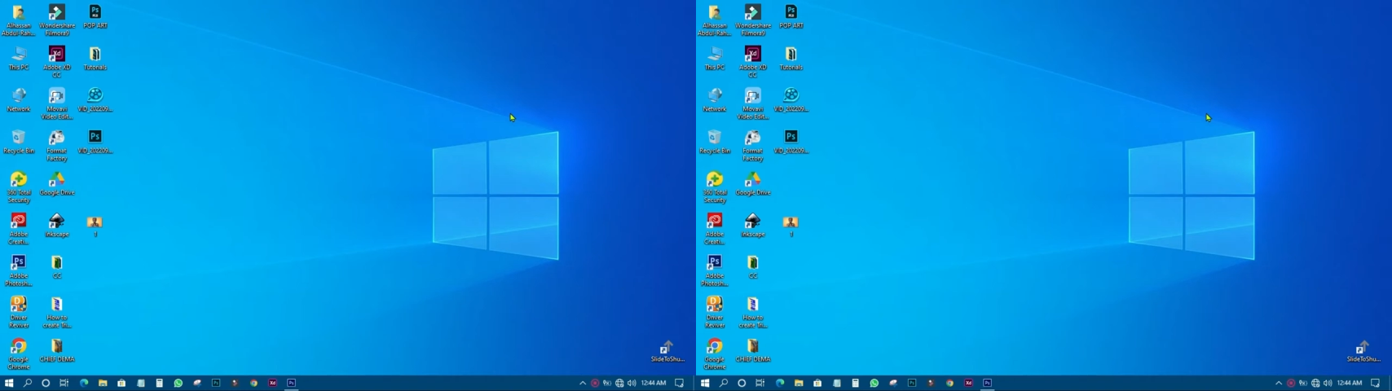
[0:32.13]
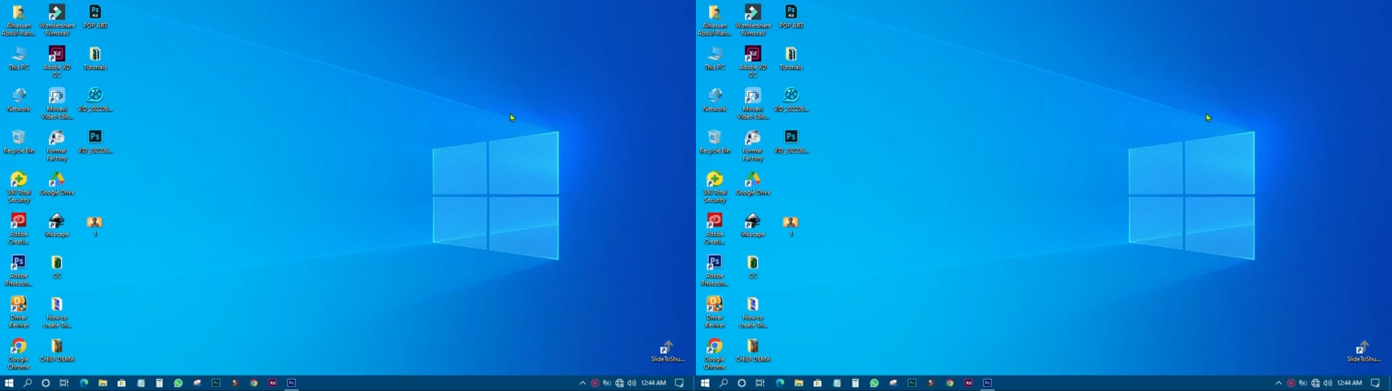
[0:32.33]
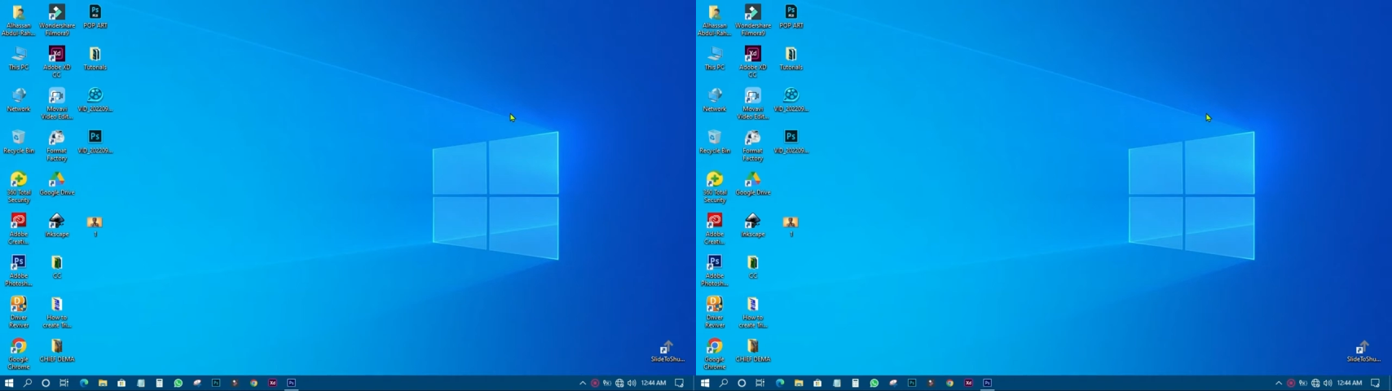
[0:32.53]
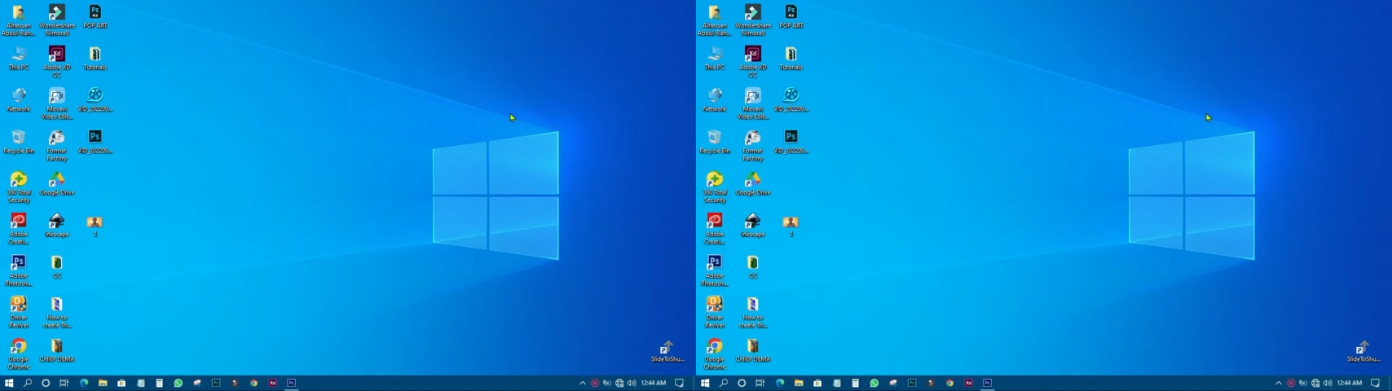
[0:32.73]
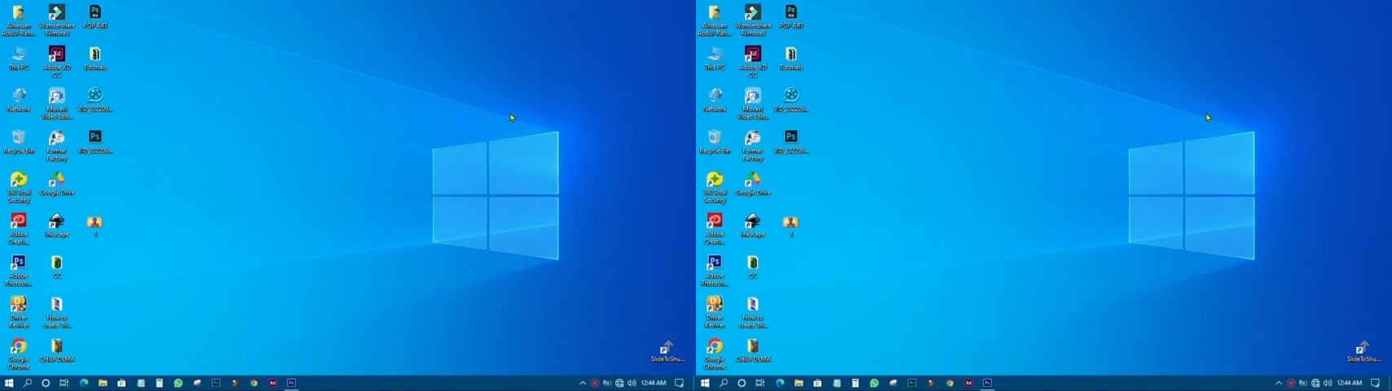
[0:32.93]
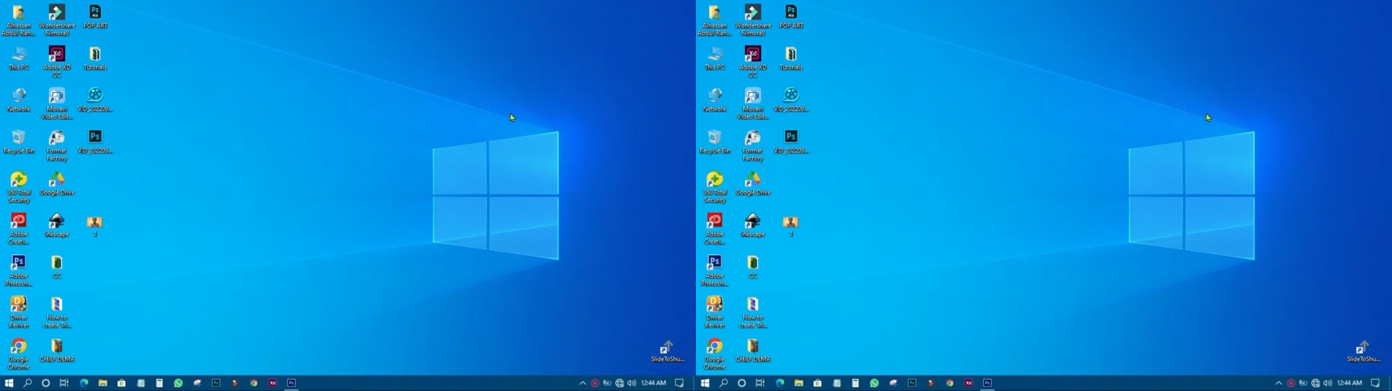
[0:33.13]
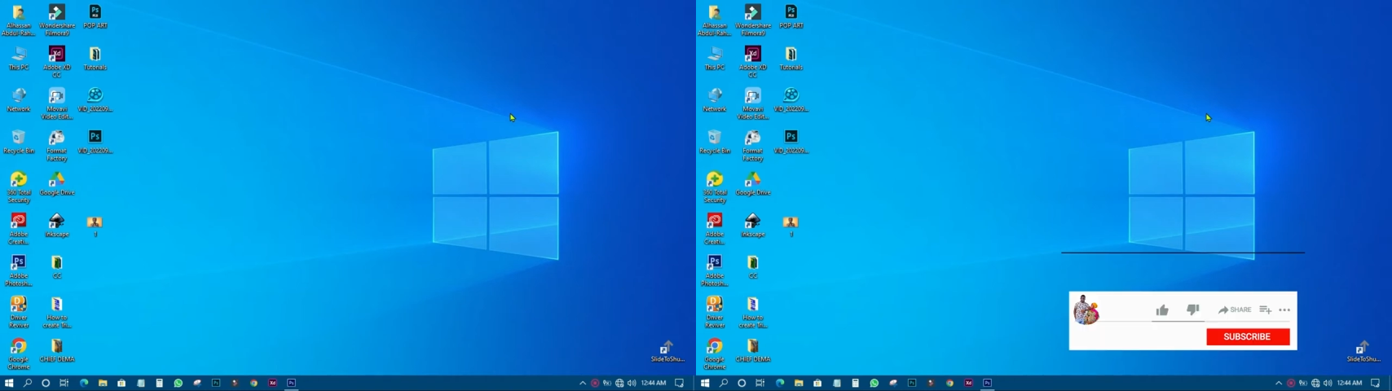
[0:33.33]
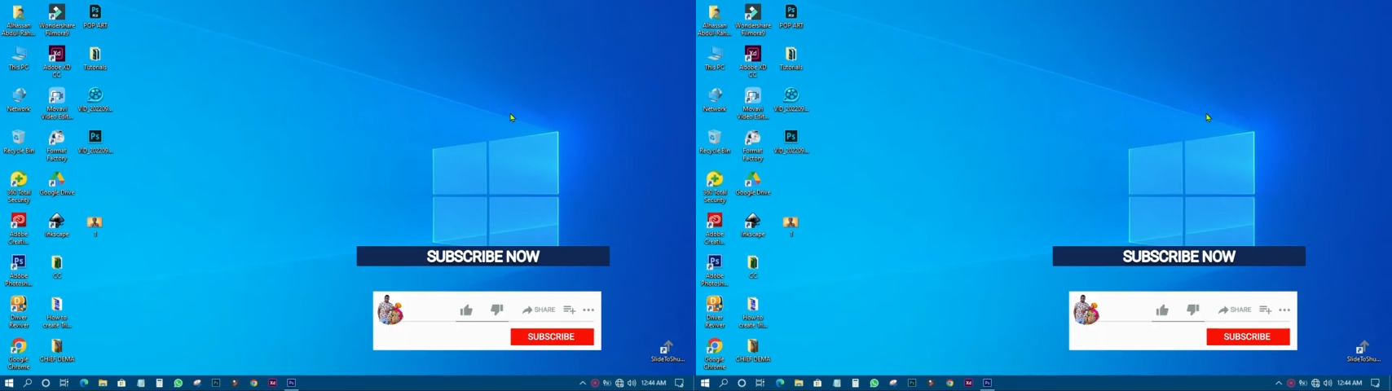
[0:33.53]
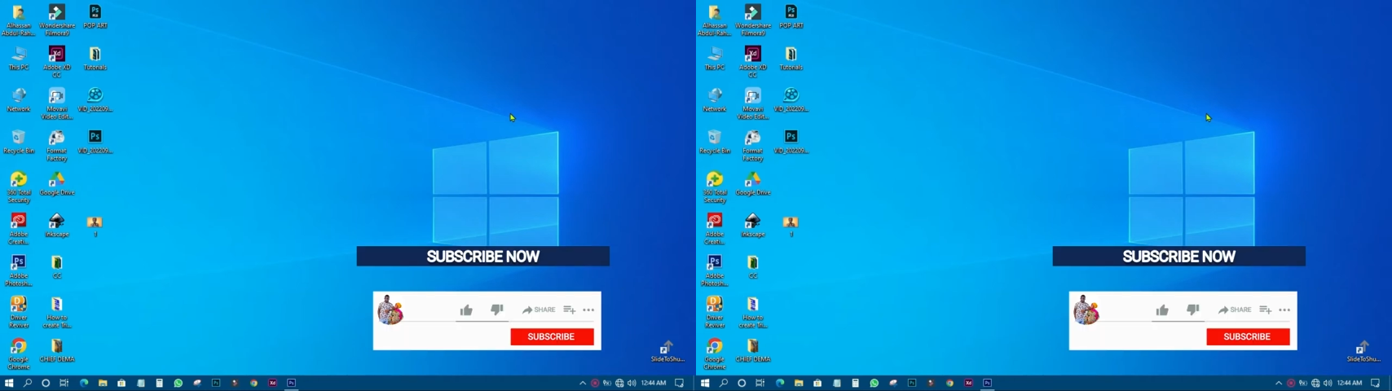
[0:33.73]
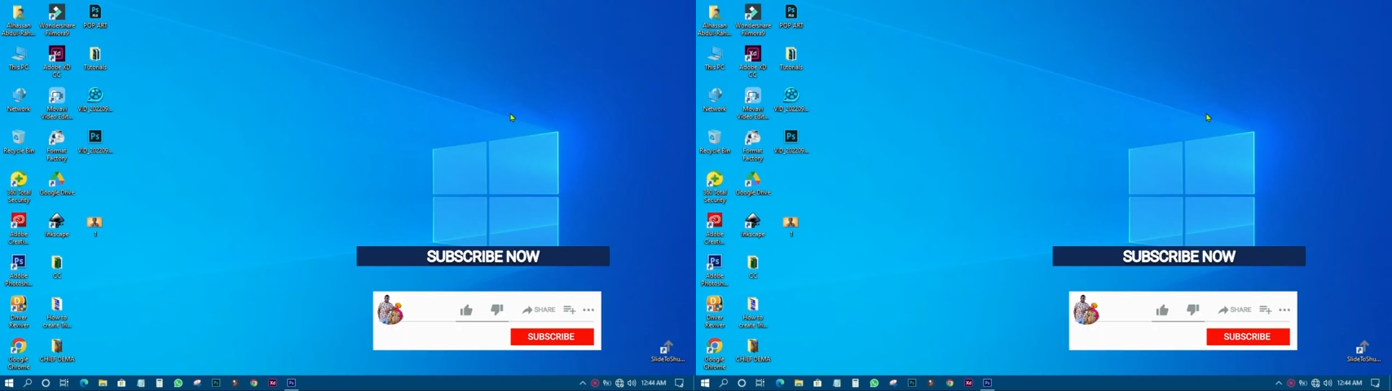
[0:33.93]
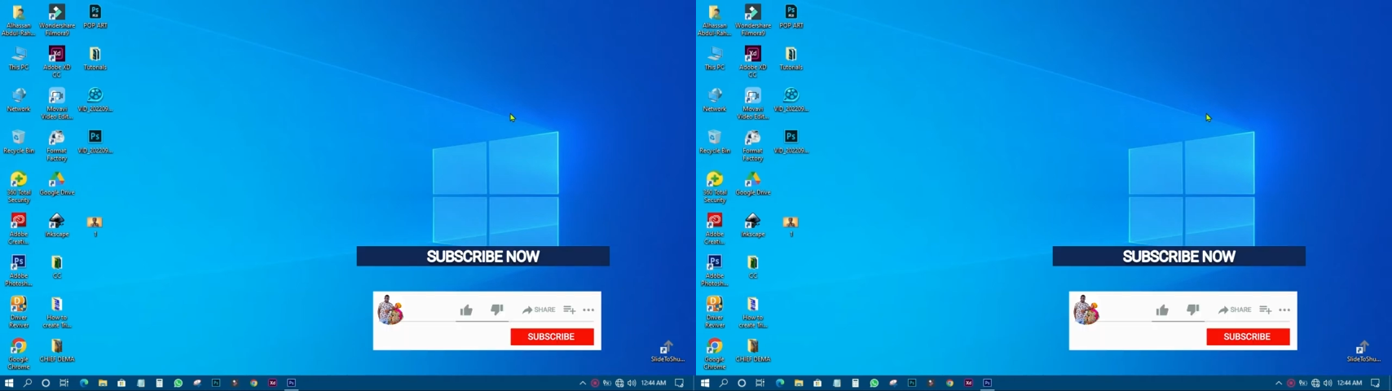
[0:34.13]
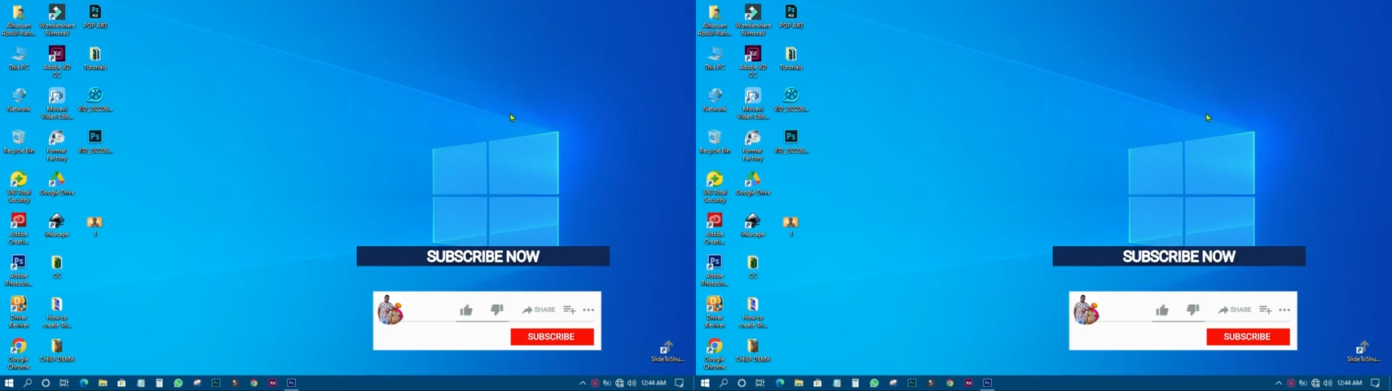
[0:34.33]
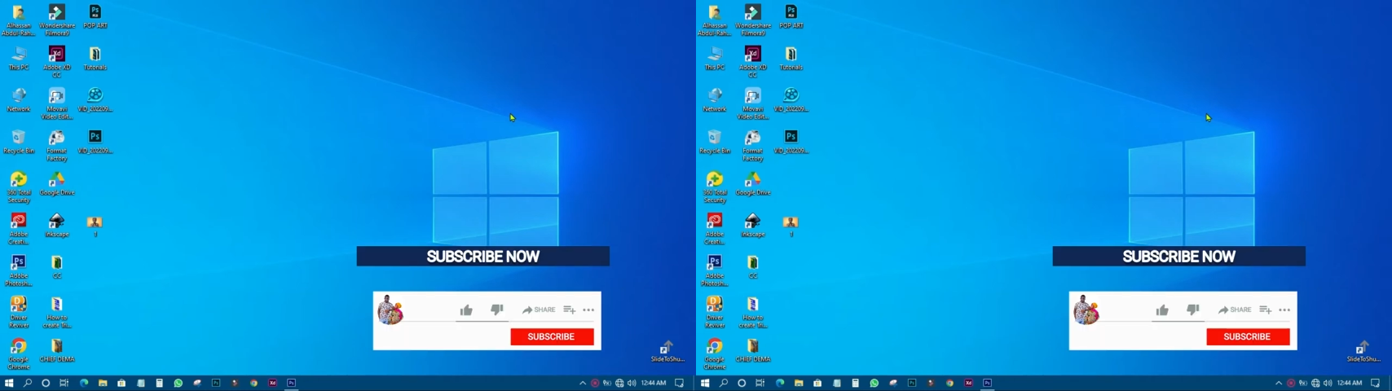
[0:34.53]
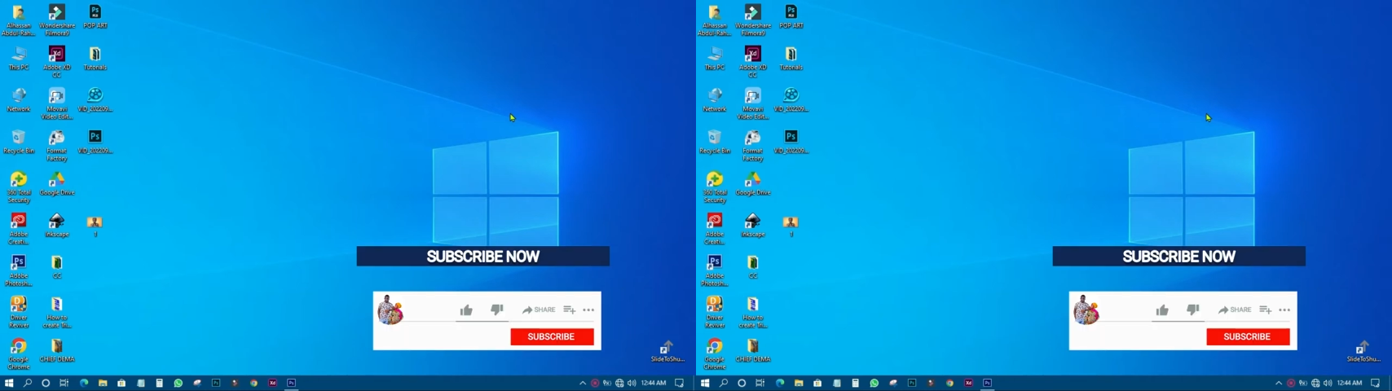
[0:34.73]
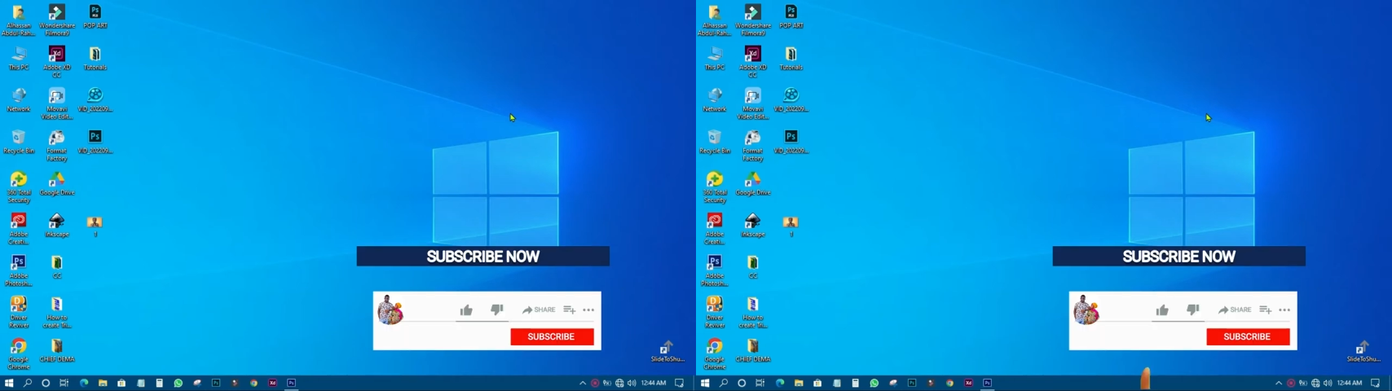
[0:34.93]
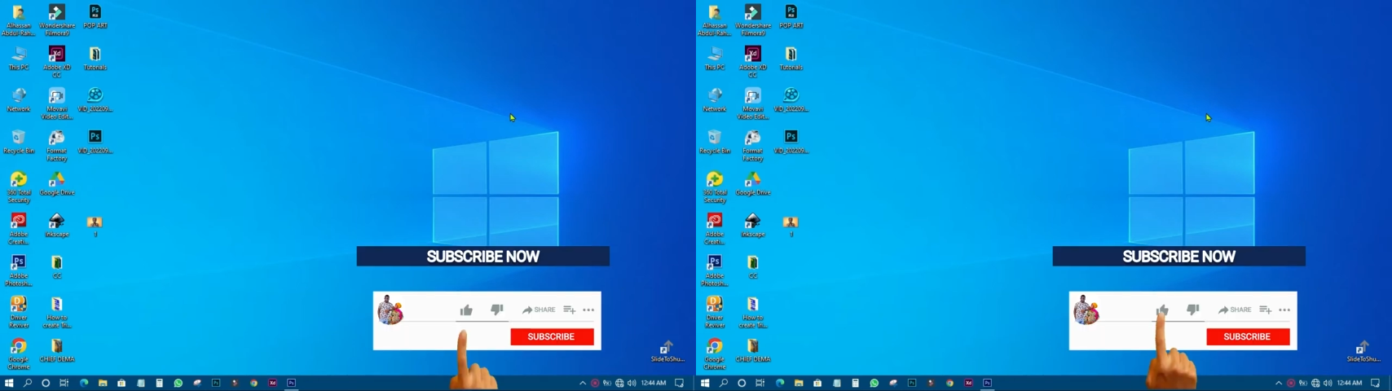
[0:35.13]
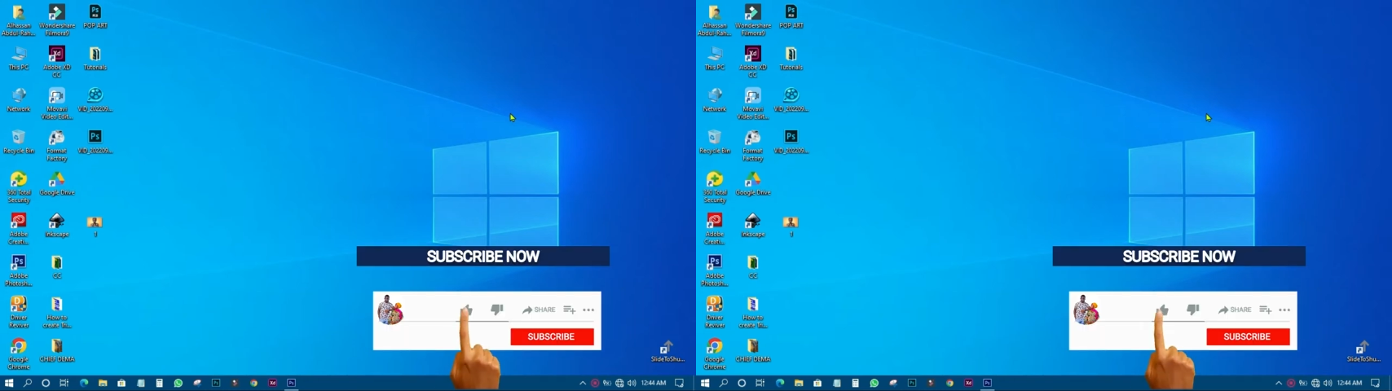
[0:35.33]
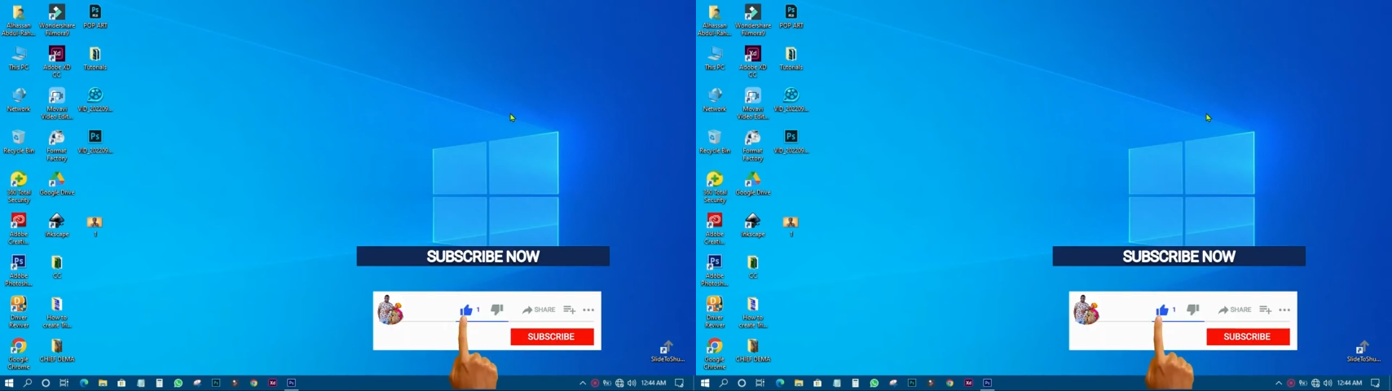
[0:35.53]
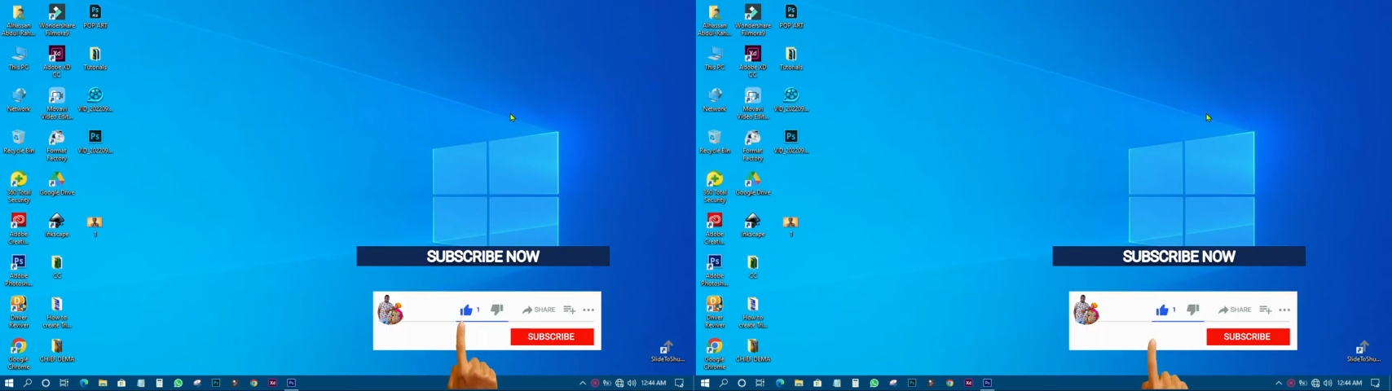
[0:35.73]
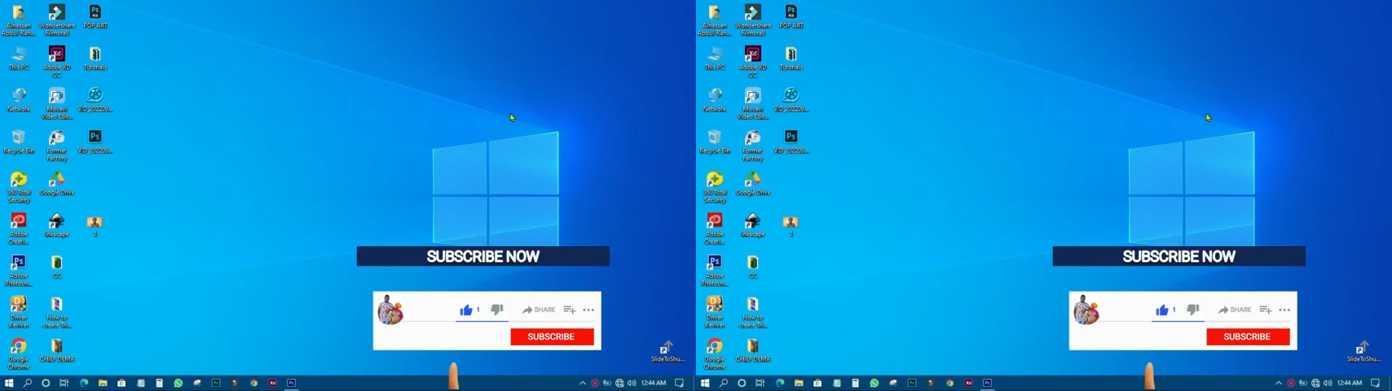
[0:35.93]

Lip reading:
No face is visible, so there are no lips to read.